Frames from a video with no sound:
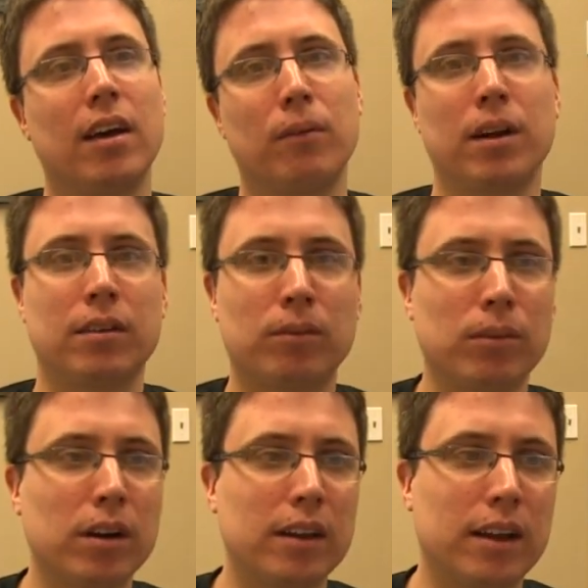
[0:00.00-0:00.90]
When
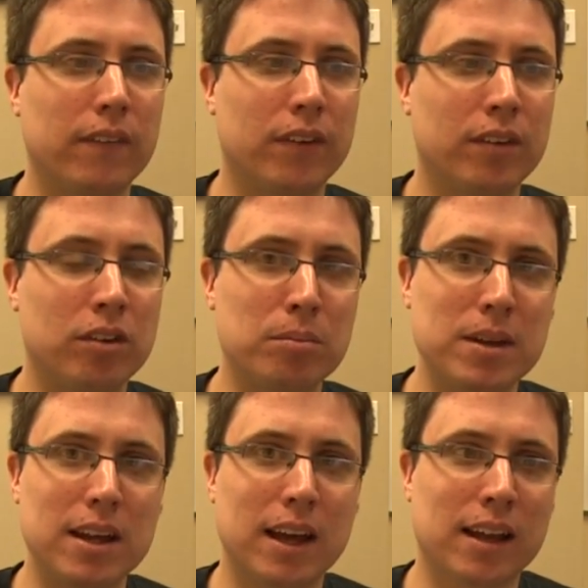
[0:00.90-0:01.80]
really, to
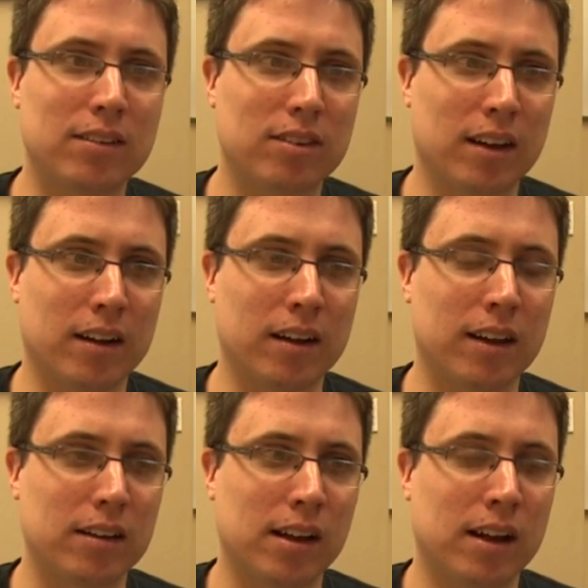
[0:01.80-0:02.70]
me,
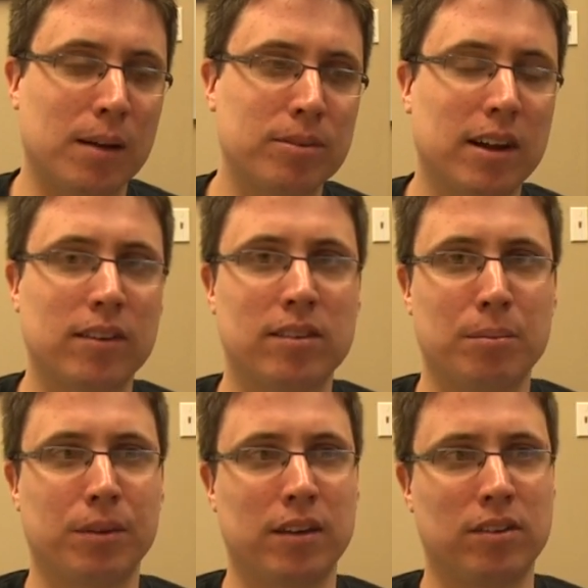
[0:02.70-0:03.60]
it comes down
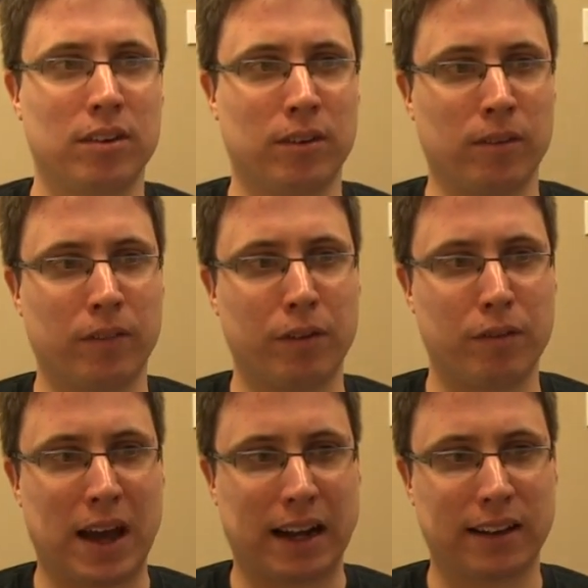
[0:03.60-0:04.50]
simply to the
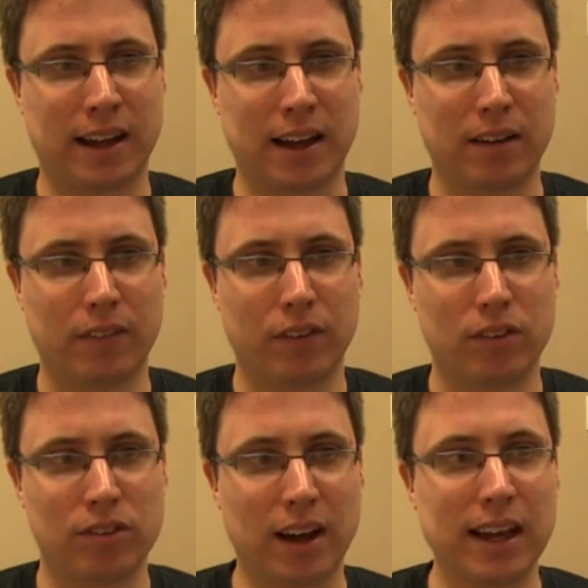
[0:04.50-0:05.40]
fact that
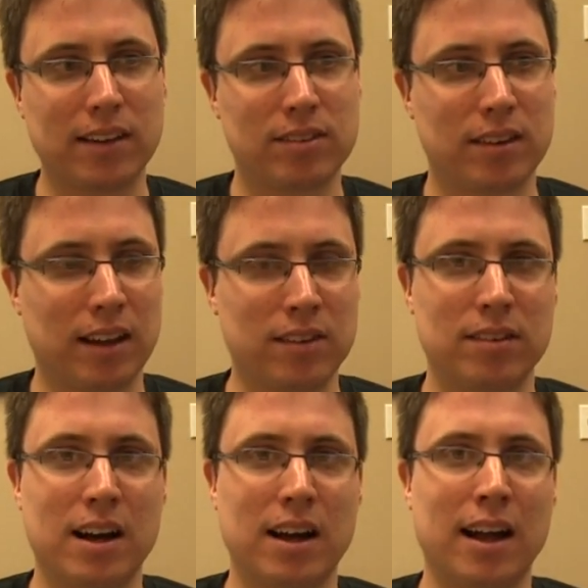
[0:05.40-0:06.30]
science
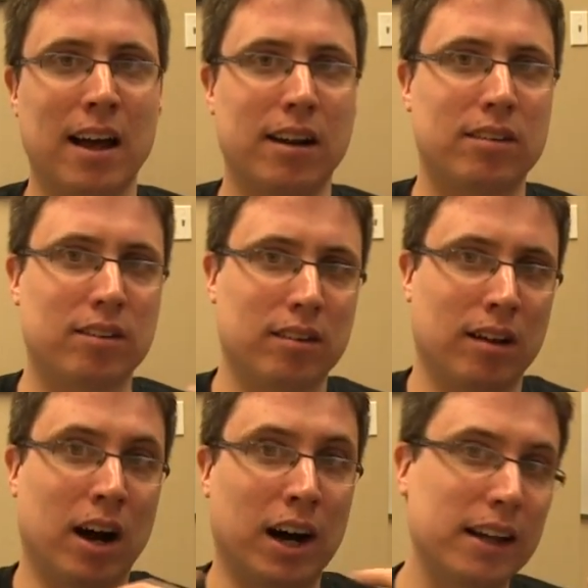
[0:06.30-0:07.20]
is not at
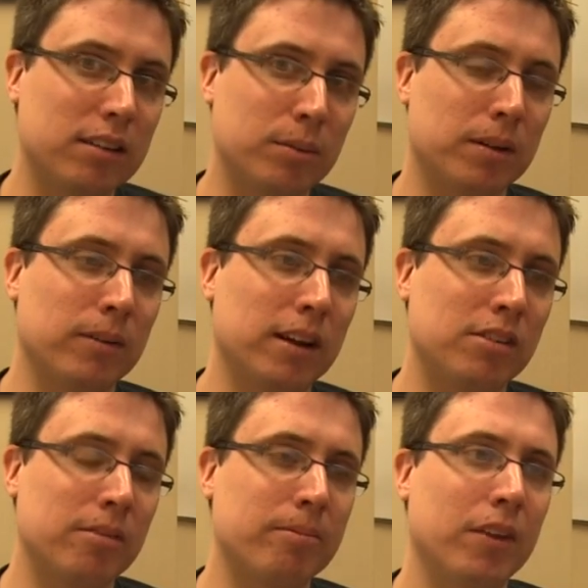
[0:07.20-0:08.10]
odds with
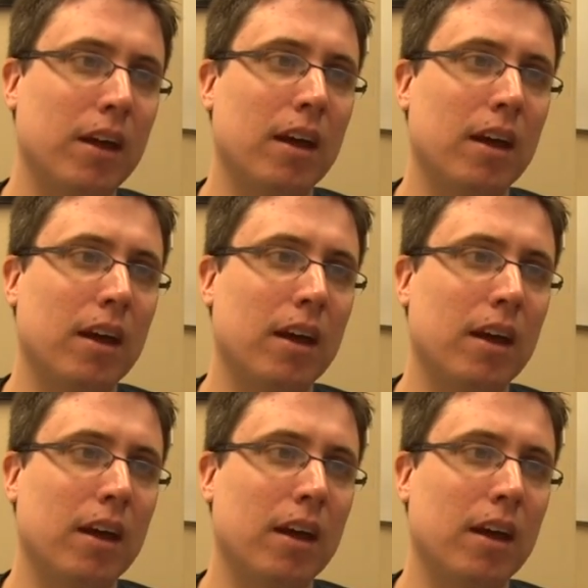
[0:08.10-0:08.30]
religion.